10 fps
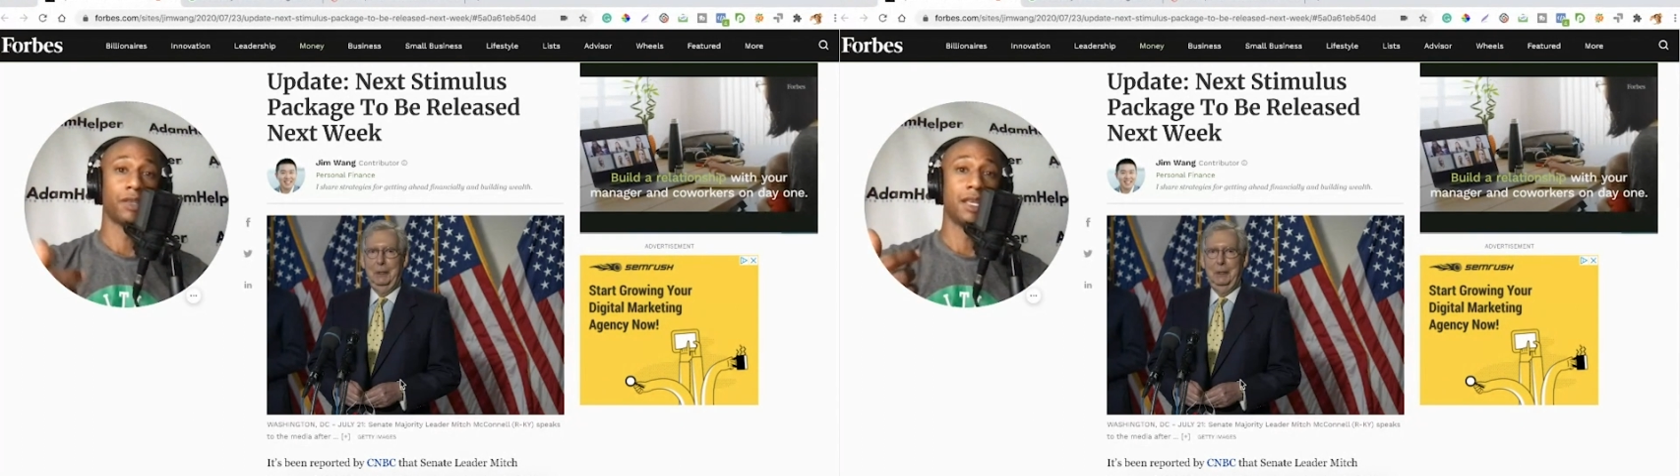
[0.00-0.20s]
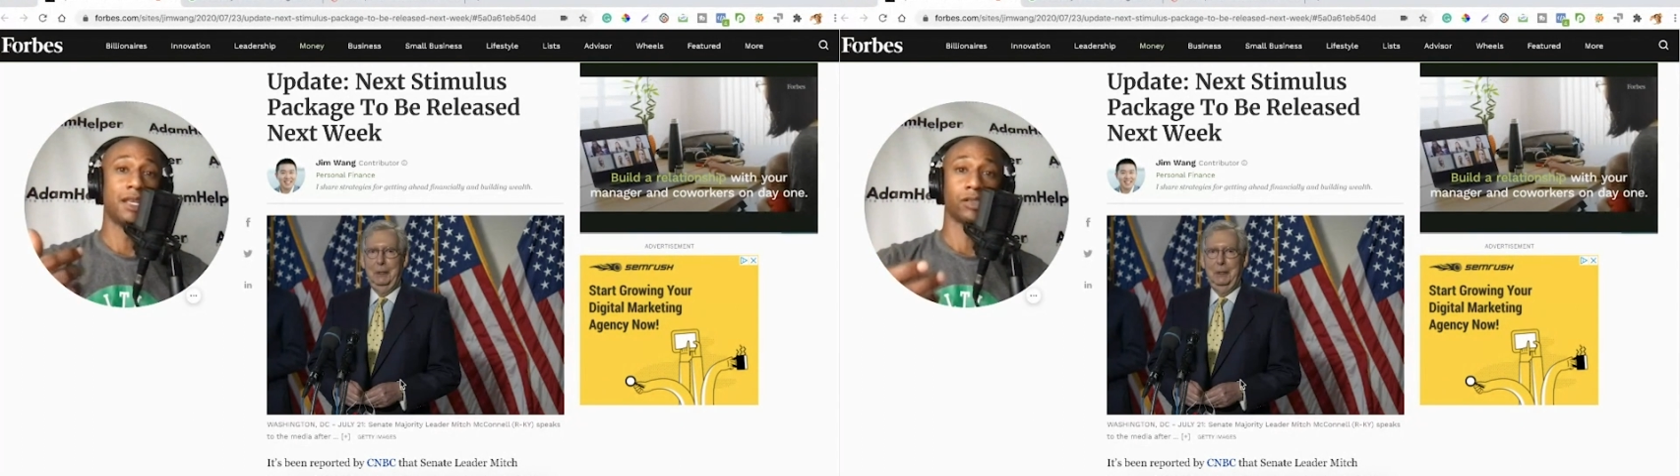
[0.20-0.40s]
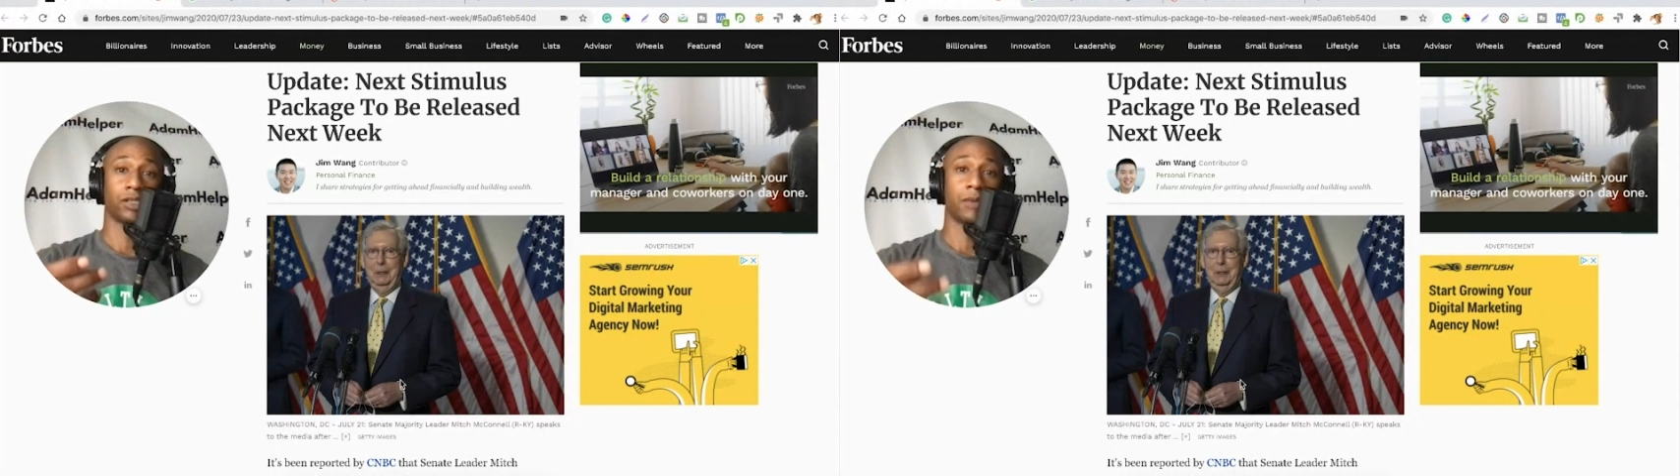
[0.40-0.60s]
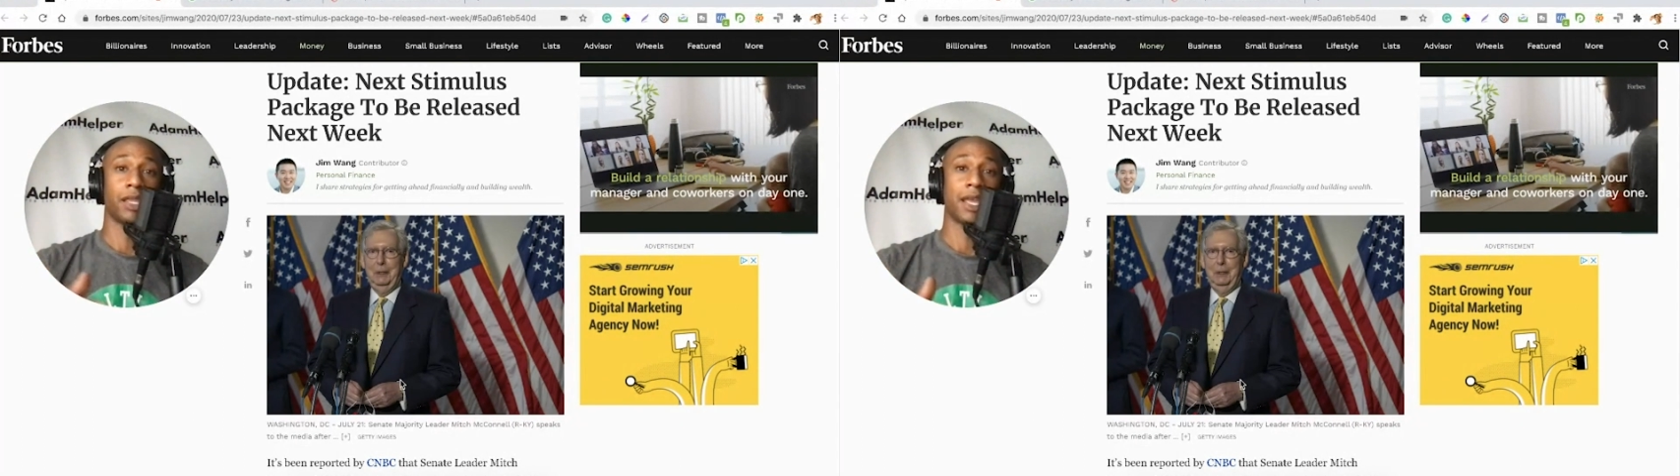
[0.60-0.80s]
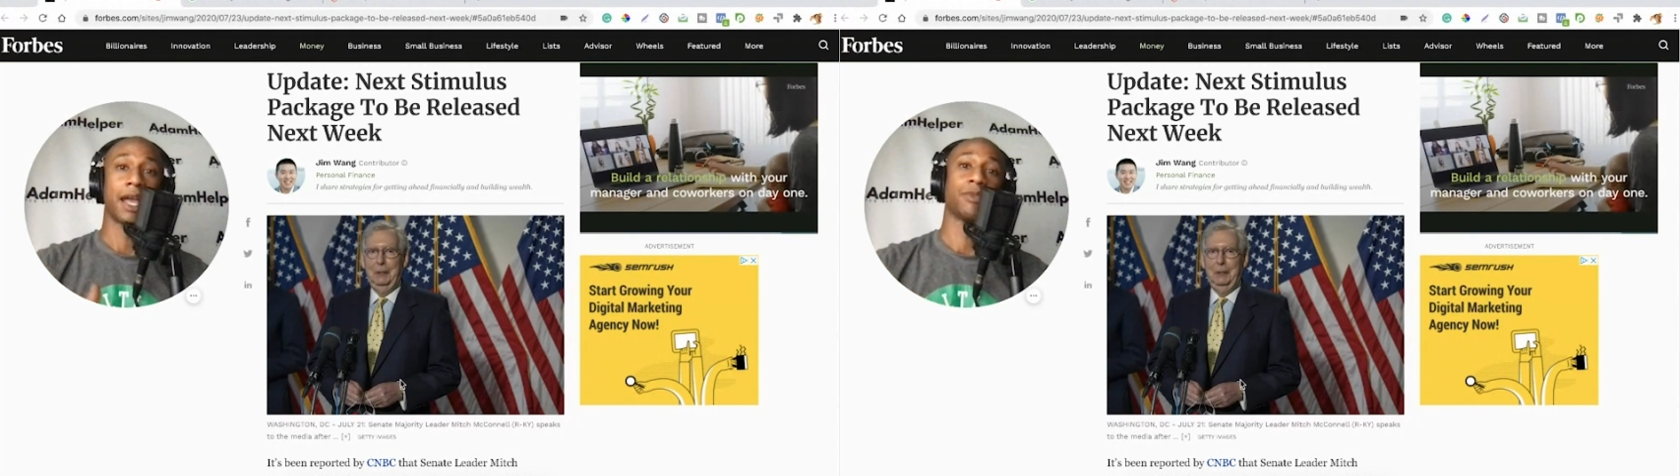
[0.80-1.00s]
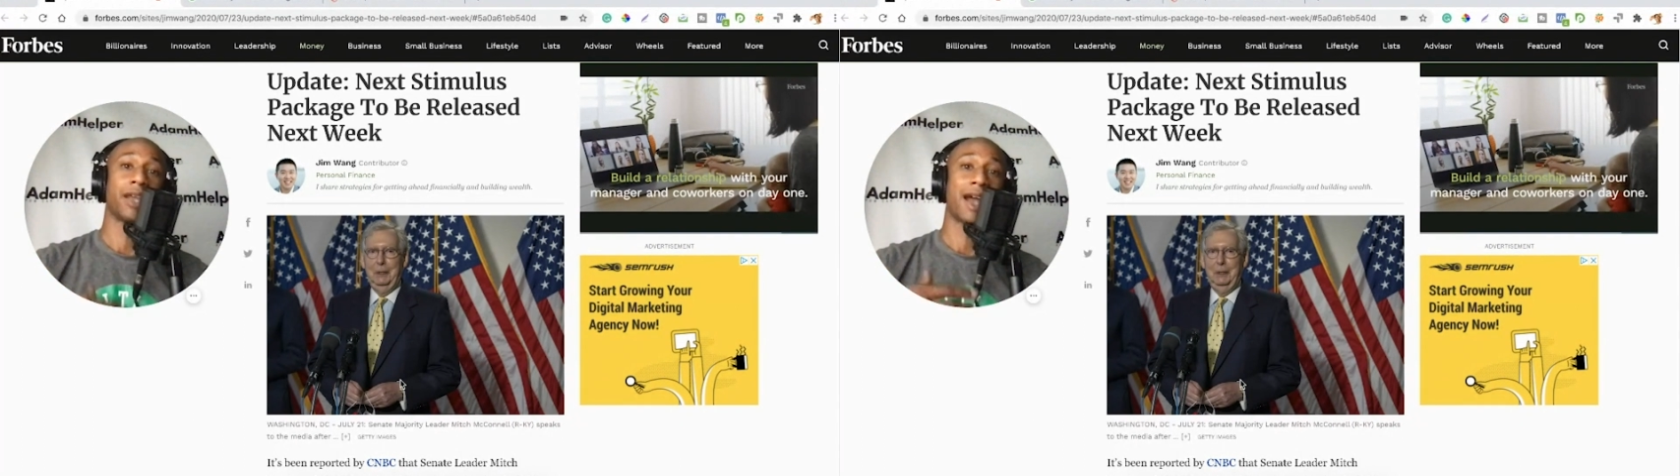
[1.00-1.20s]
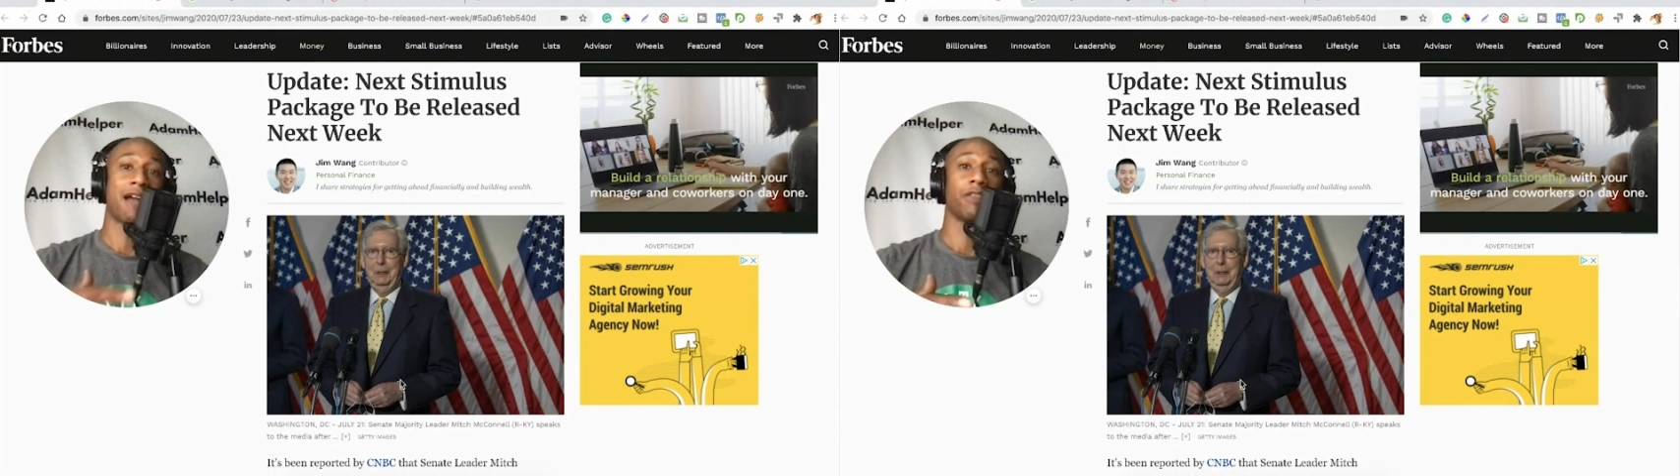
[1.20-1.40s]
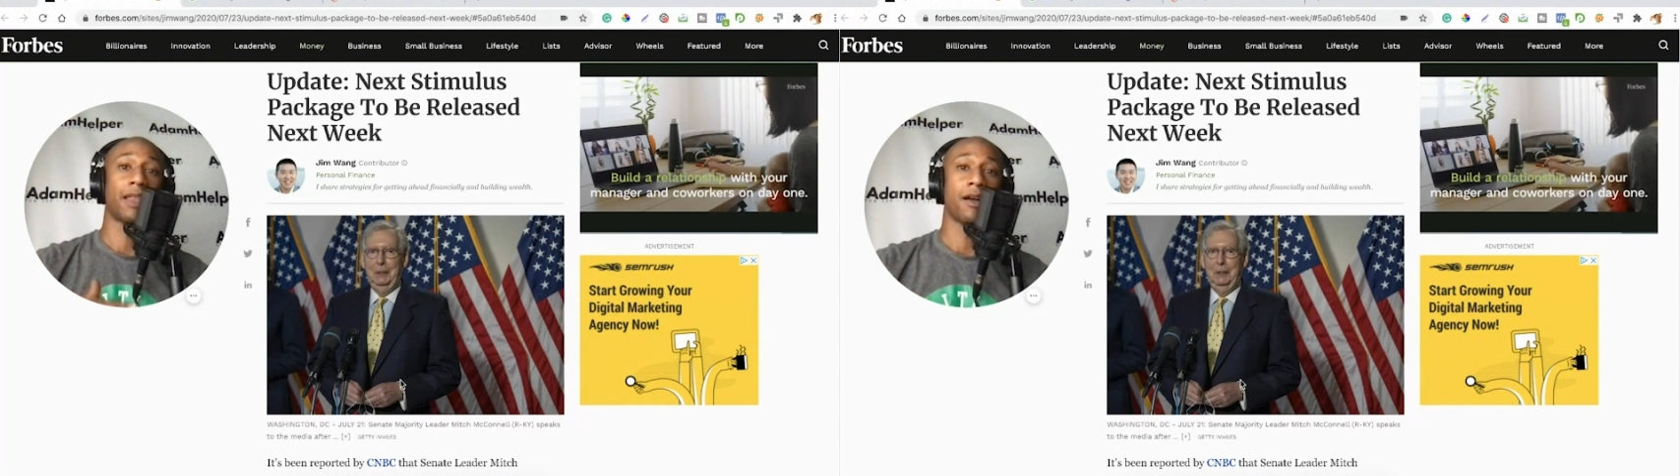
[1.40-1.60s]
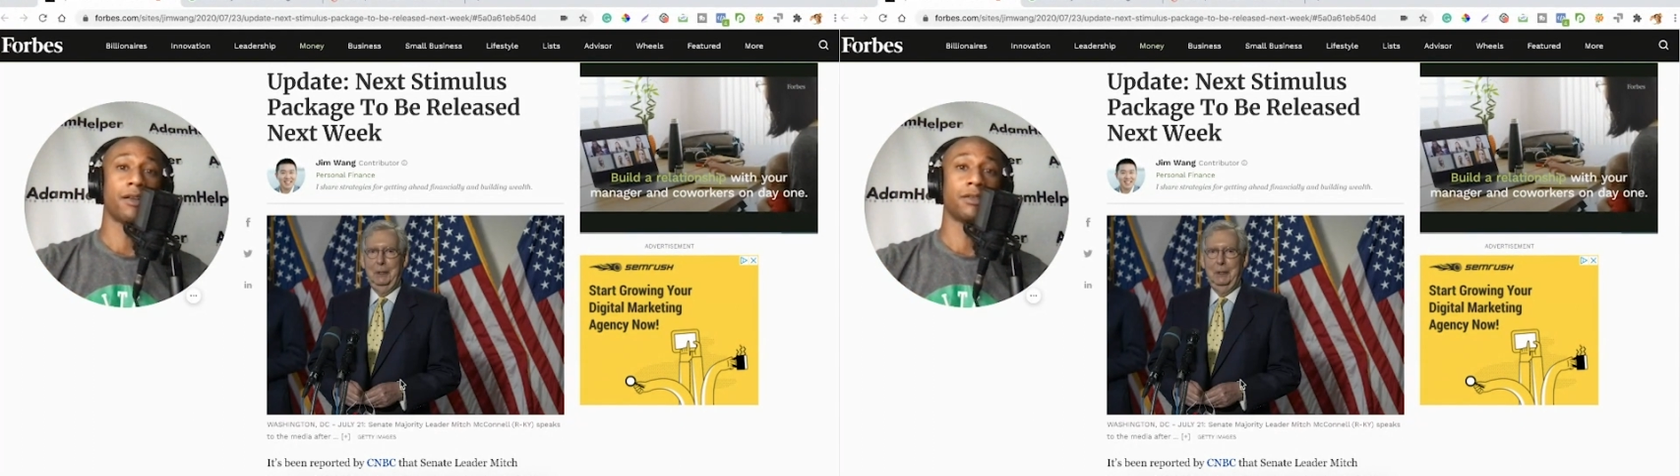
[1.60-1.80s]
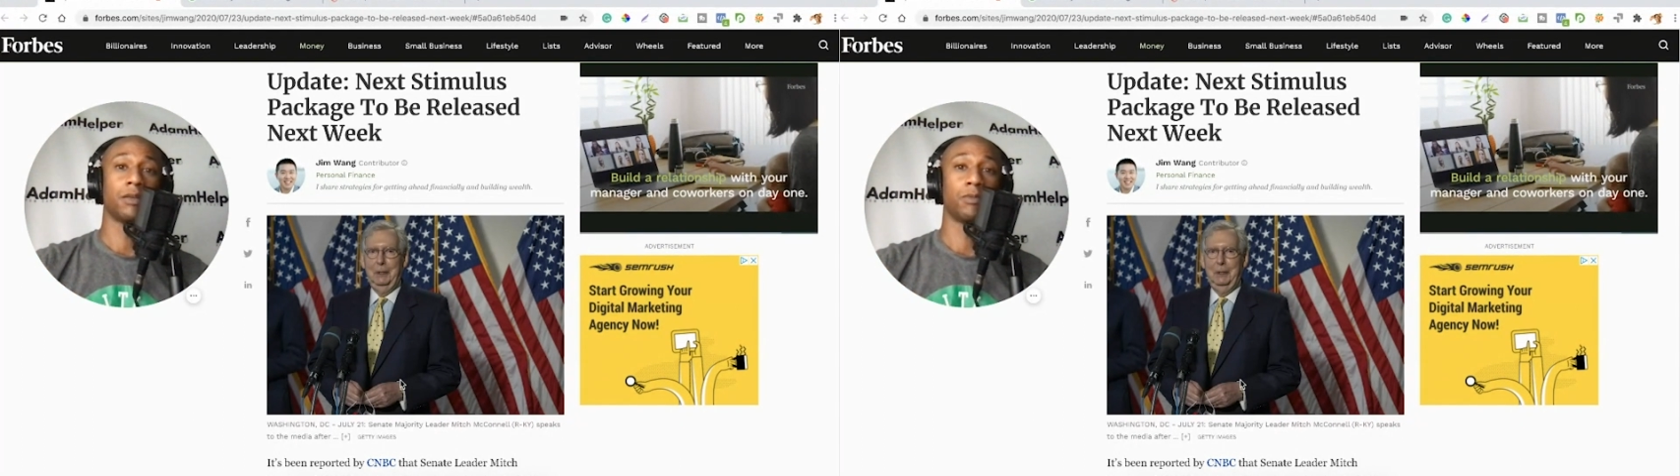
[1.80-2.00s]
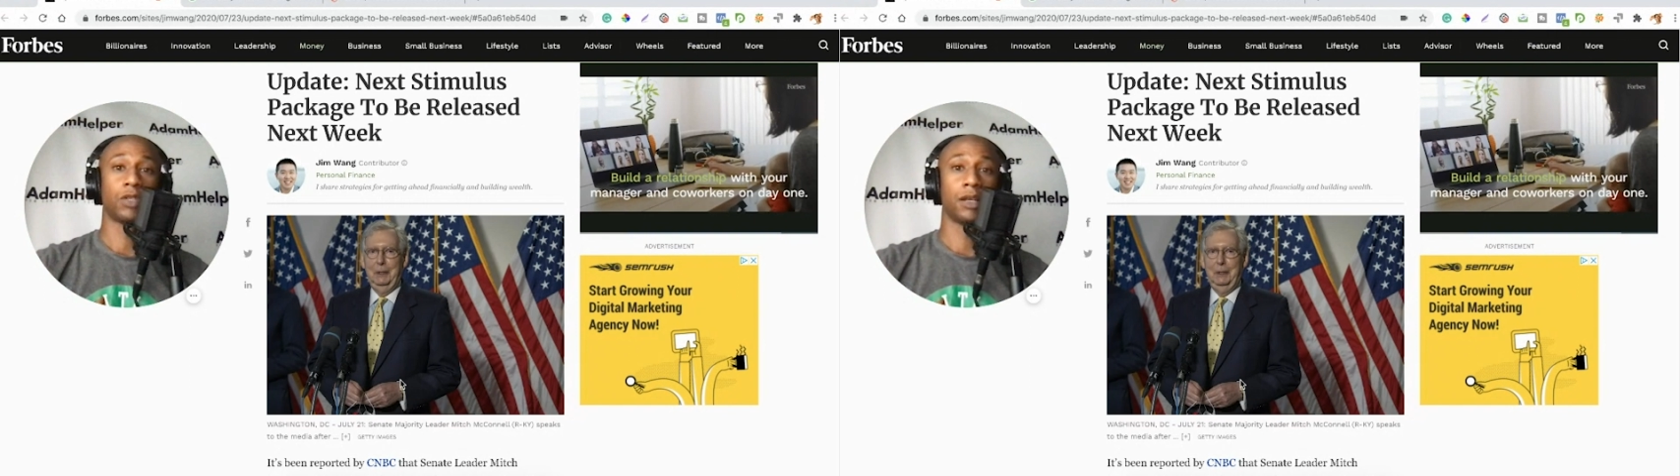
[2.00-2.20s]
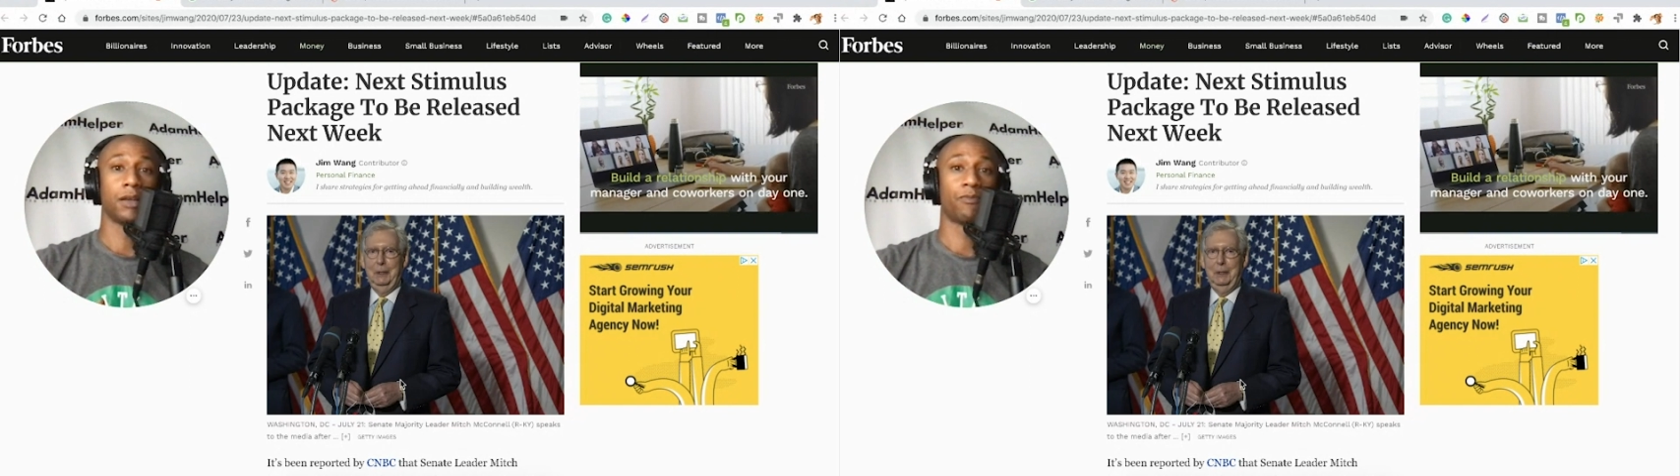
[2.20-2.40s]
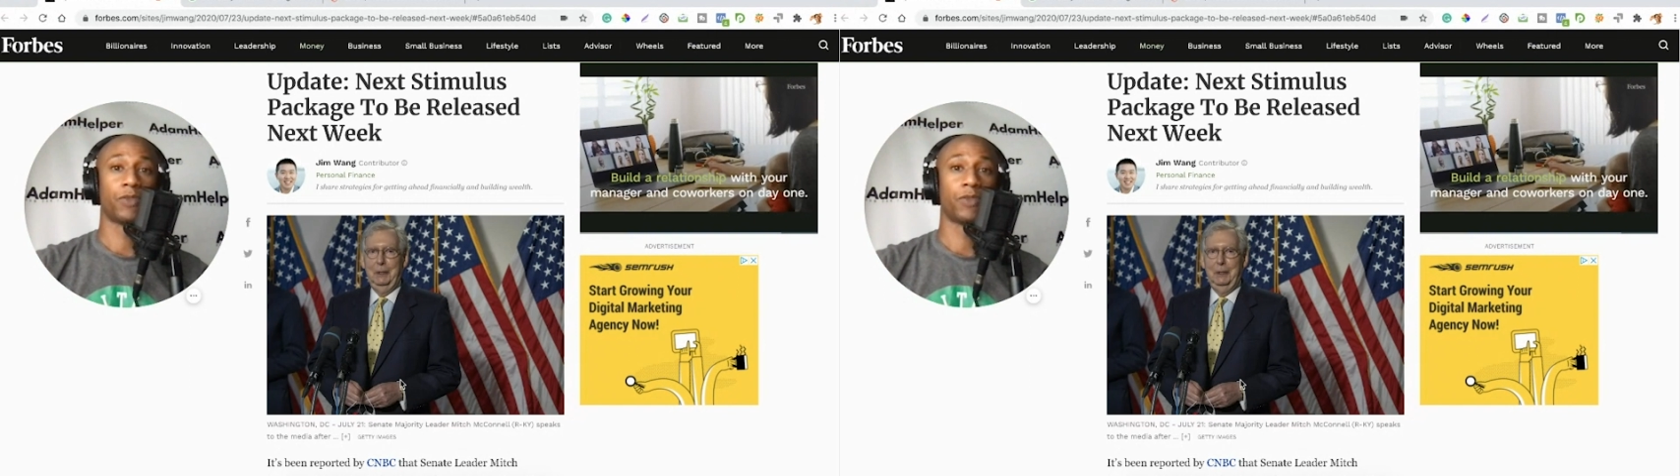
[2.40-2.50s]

and these are some of the apps that I rely on to, to,